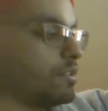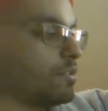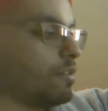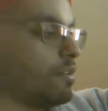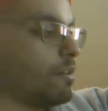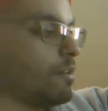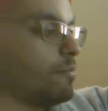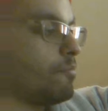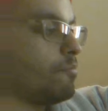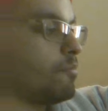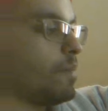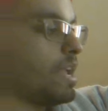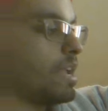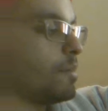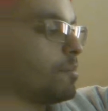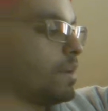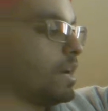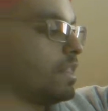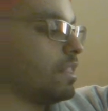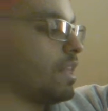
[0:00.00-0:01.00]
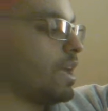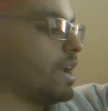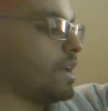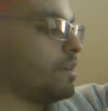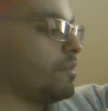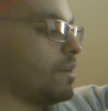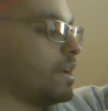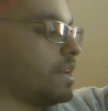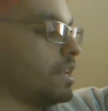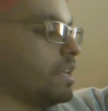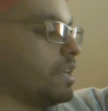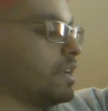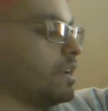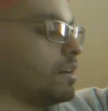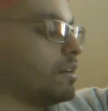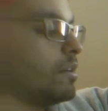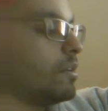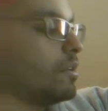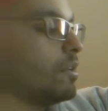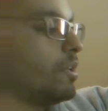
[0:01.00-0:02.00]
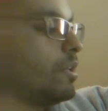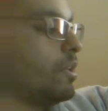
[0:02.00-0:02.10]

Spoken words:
So I make my line right here.